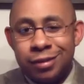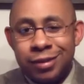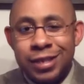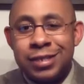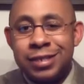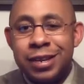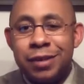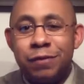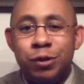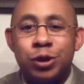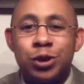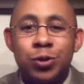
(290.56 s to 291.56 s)
This is it
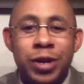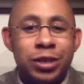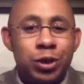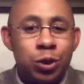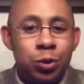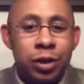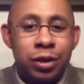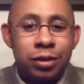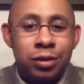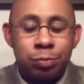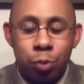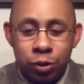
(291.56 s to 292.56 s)
for Straight Shooting
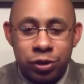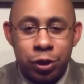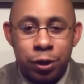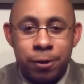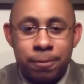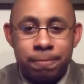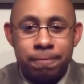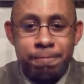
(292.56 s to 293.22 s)
Sports Talk.